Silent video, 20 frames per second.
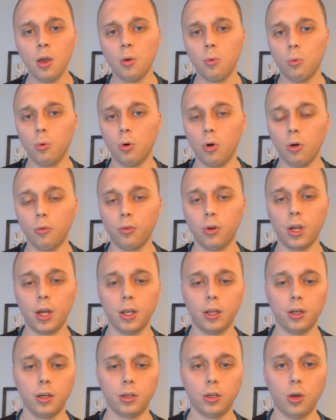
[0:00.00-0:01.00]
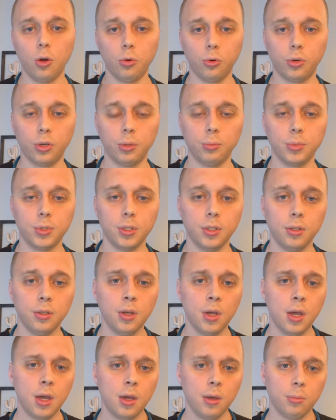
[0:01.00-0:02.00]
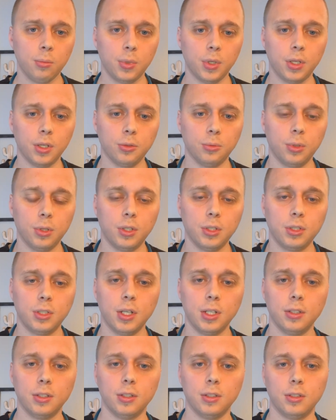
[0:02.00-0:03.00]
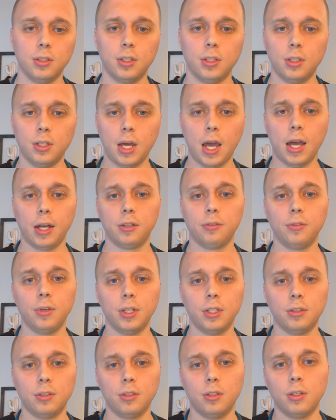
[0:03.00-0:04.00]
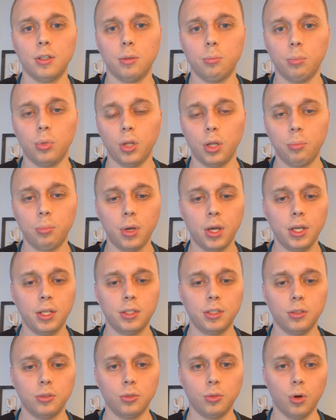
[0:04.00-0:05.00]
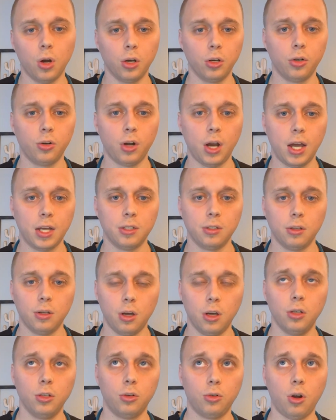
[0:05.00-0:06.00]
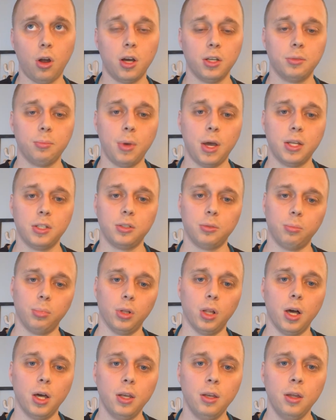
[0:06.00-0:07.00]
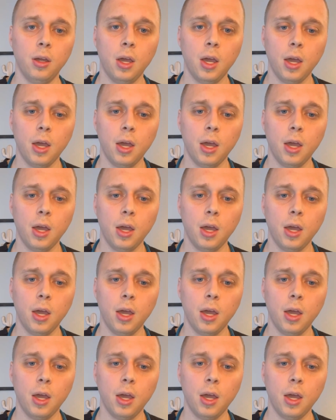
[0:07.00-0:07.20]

We'll overhead a Code Crimson because what this does is it activates the blood bank to do uncross-matched blood.